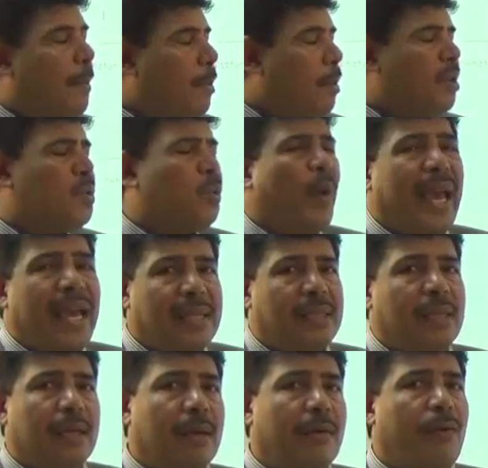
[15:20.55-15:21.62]
I am not
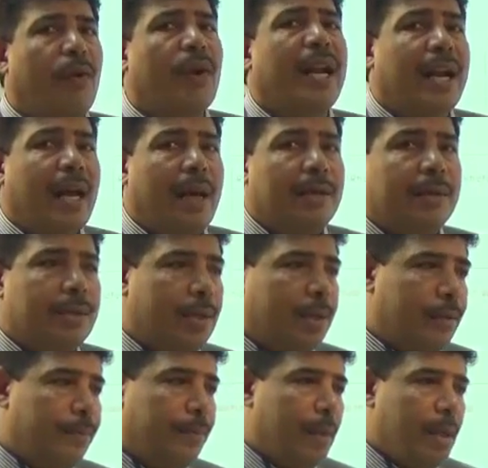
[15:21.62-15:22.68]
waiting for an
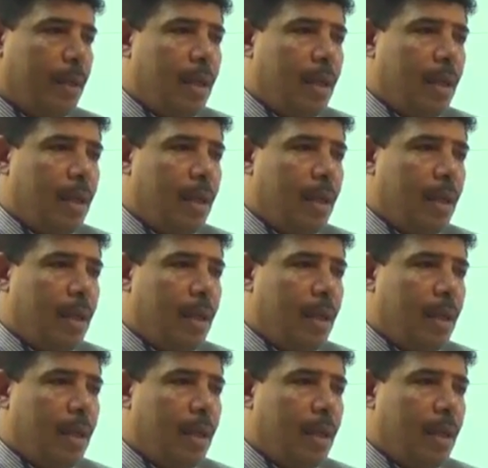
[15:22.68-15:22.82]
answer.